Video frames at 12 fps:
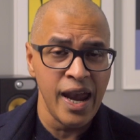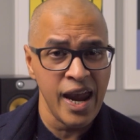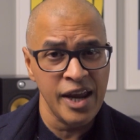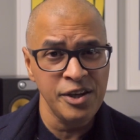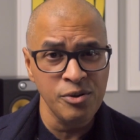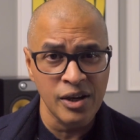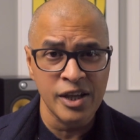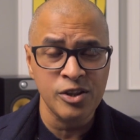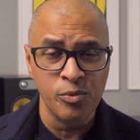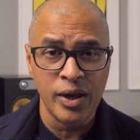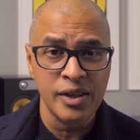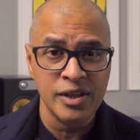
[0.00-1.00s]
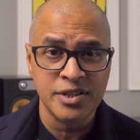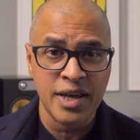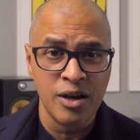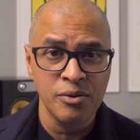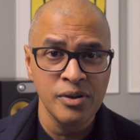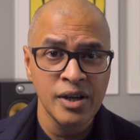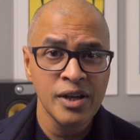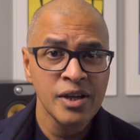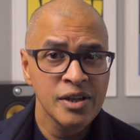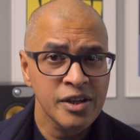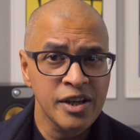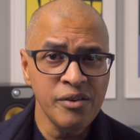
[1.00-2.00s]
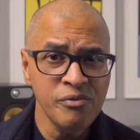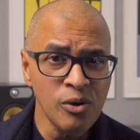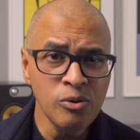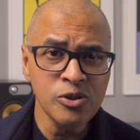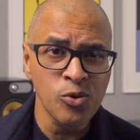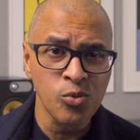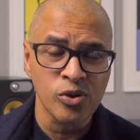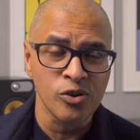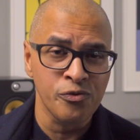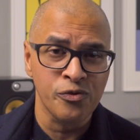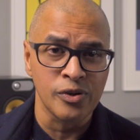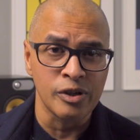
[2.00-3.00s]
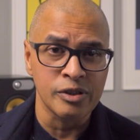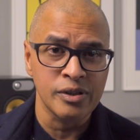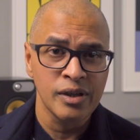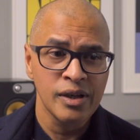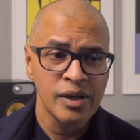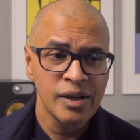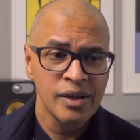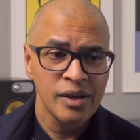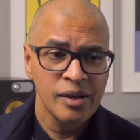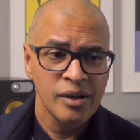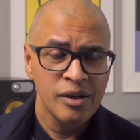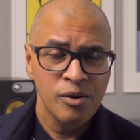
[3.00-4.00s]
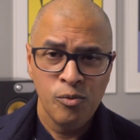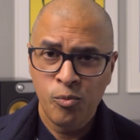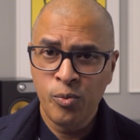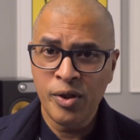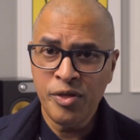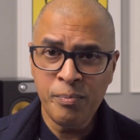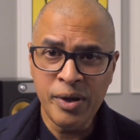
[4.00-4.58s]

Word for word: and you like the way they sound, give those a whirl first. With the